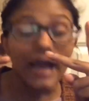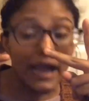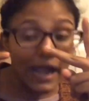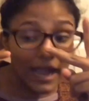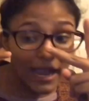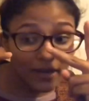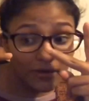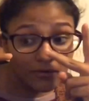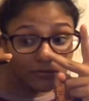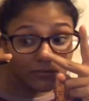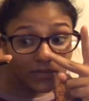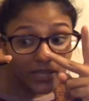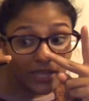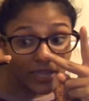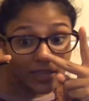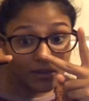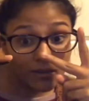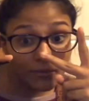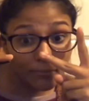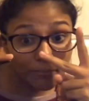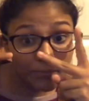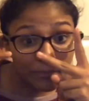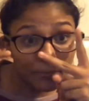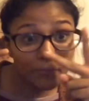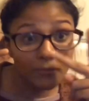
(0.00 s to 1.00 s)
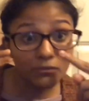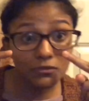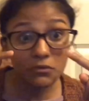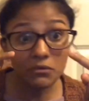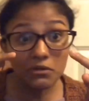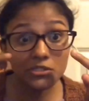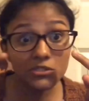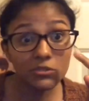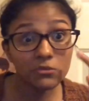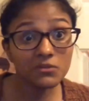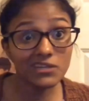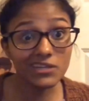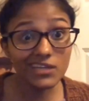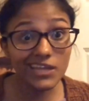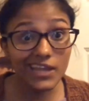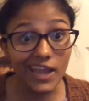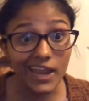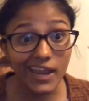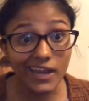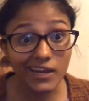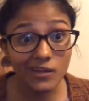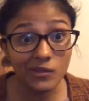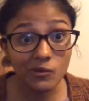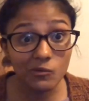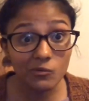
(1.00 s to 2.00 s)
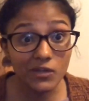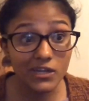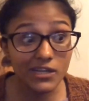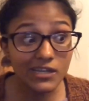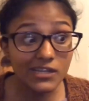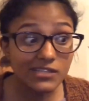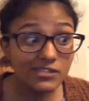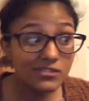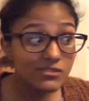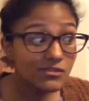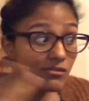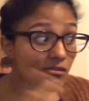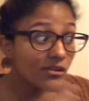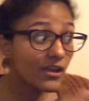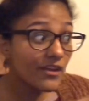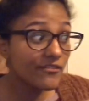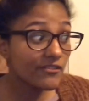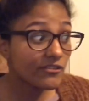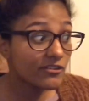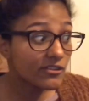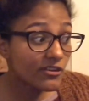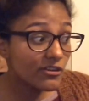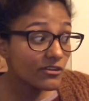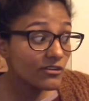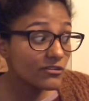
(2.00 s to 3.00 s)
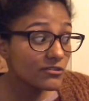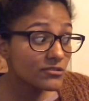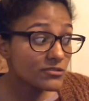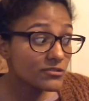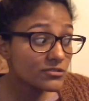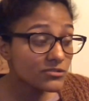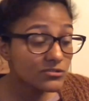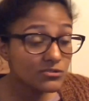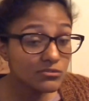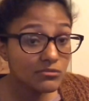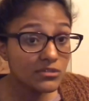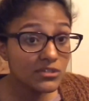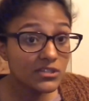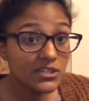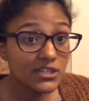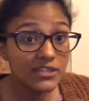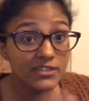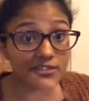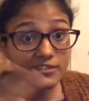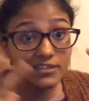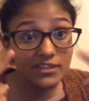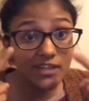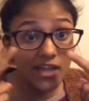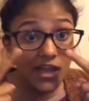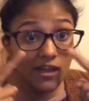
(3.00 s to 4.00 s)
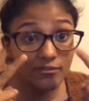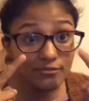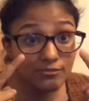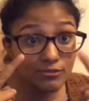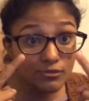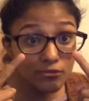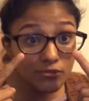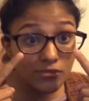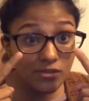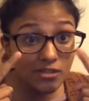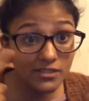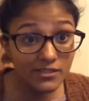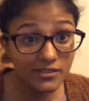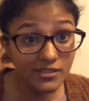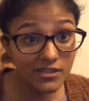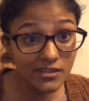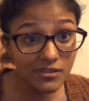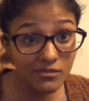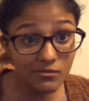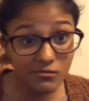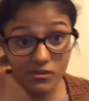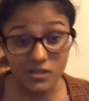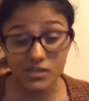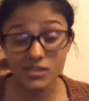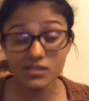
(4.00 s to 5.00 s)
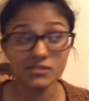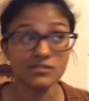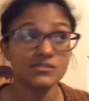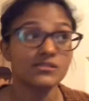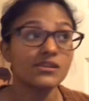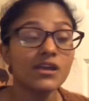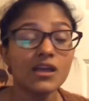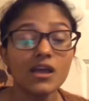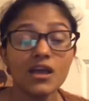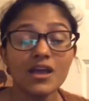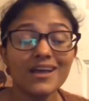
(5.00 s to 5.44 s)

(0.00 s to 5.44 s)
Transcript: I don't care. People they were doing it anyway. So if a girl's doing it, then I'll do it anyways.